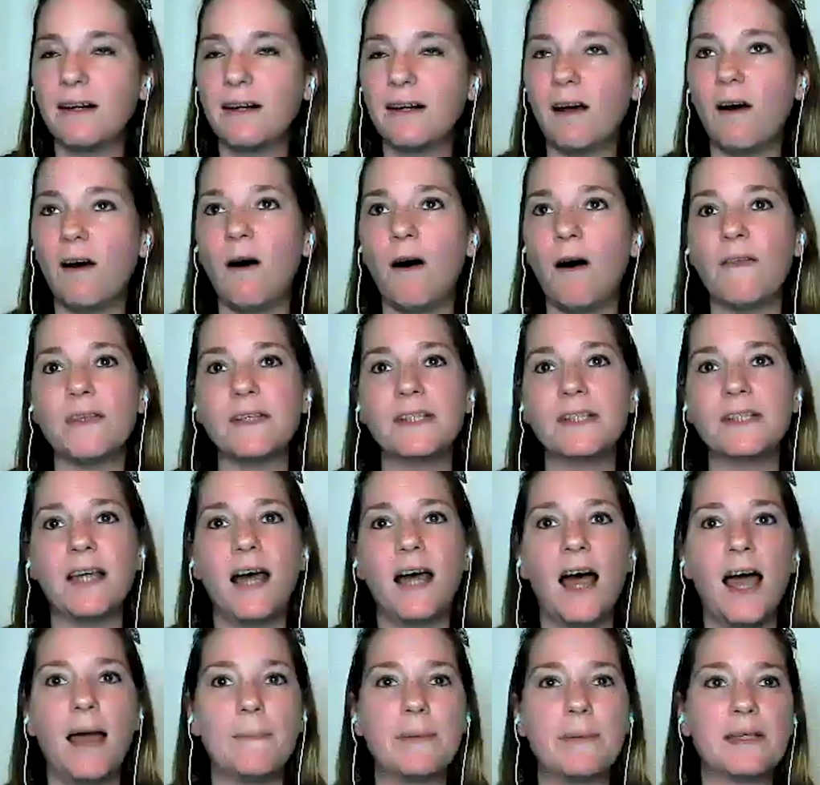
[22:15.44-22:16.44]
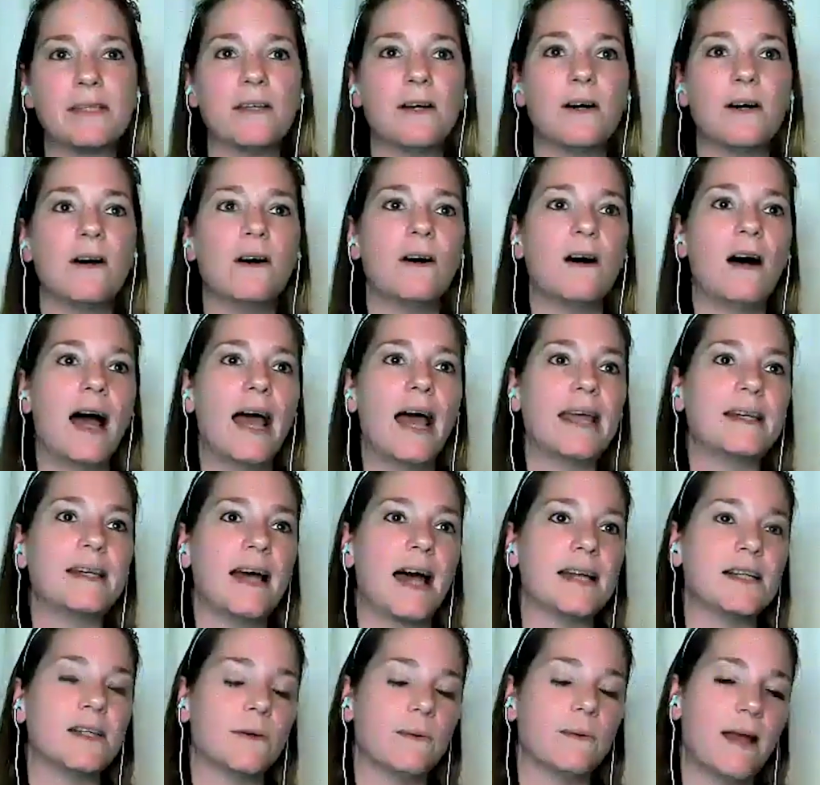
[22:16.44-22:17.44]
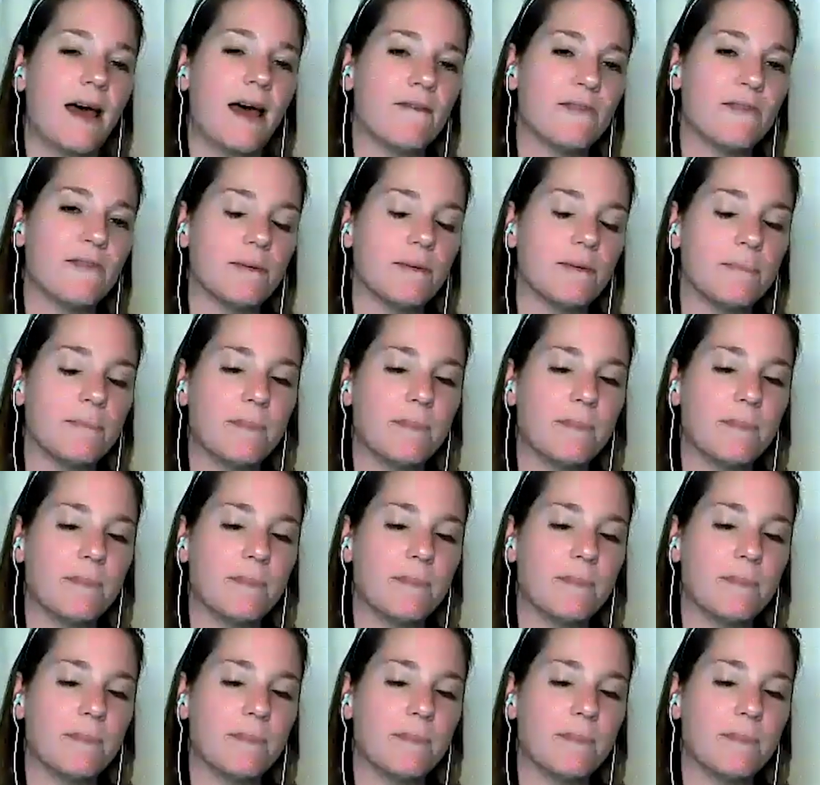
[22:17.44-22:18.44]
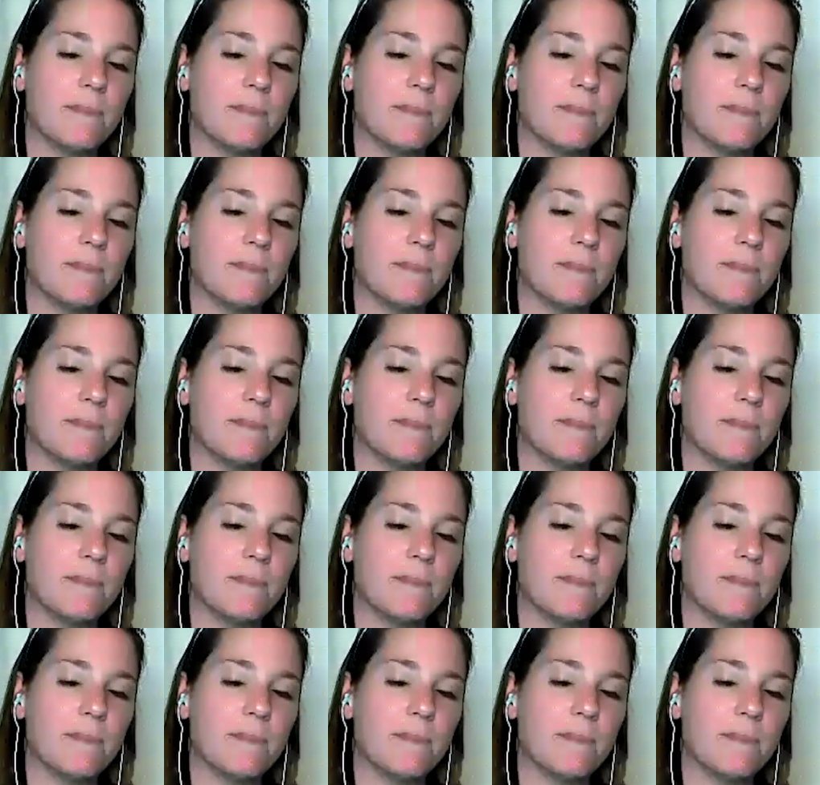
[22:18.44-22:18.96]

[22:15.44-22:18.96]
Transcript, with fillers: all the time is, oh, I, I don't have the money. I don't know where I'm going